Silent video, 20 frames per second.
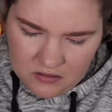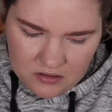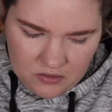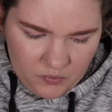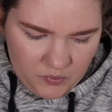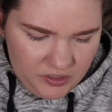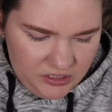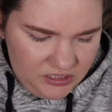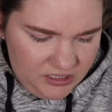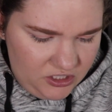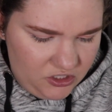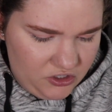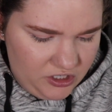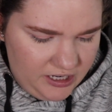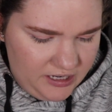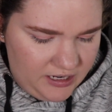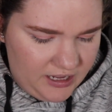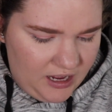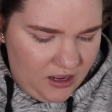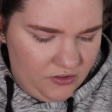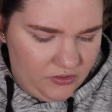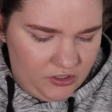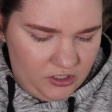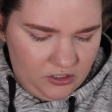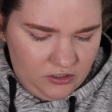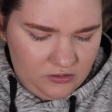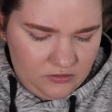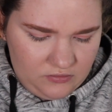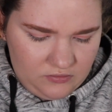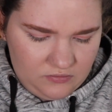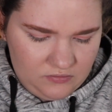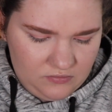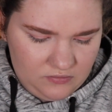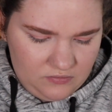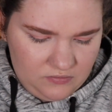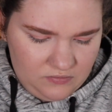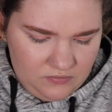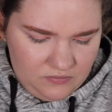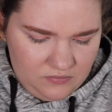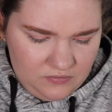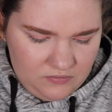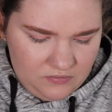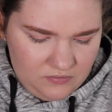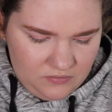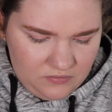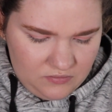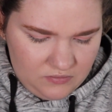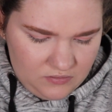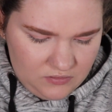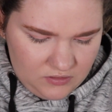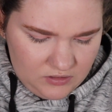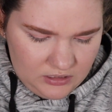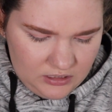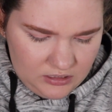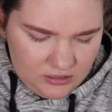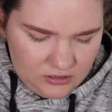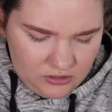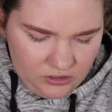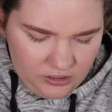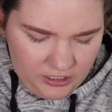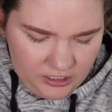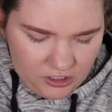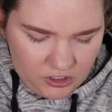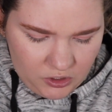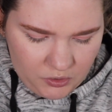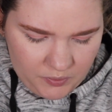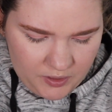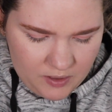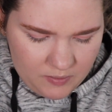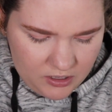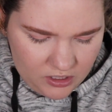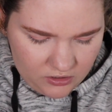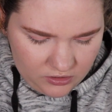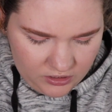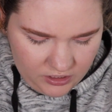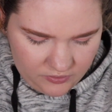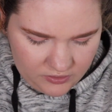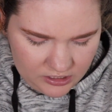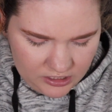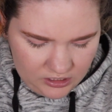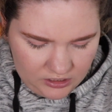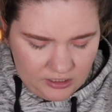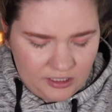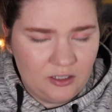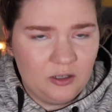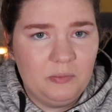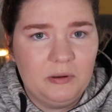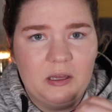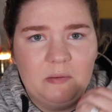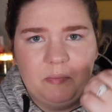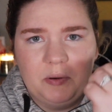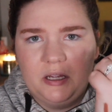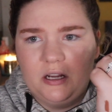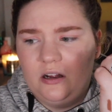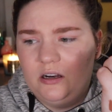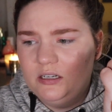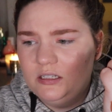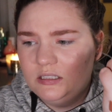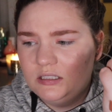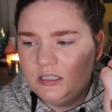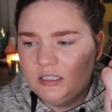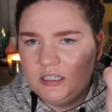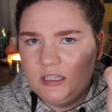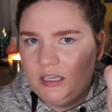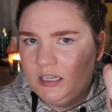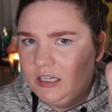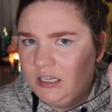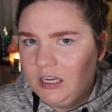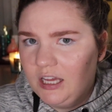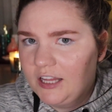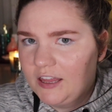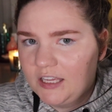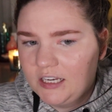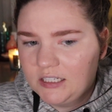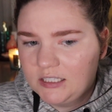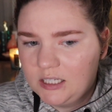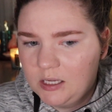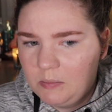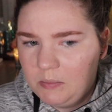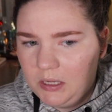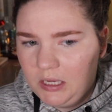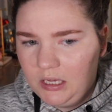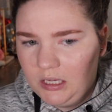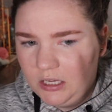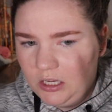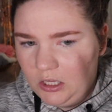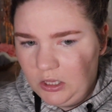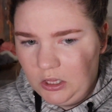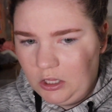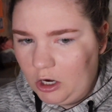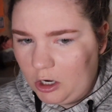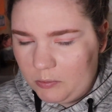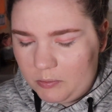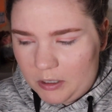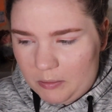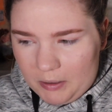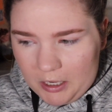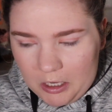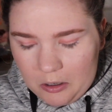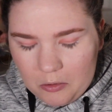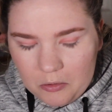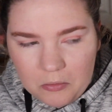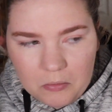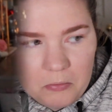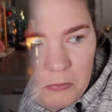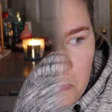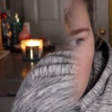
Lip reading: Once they dry down, they're like creamy. They're lifting a little bit, but honestly, like nothing to be alarmed about.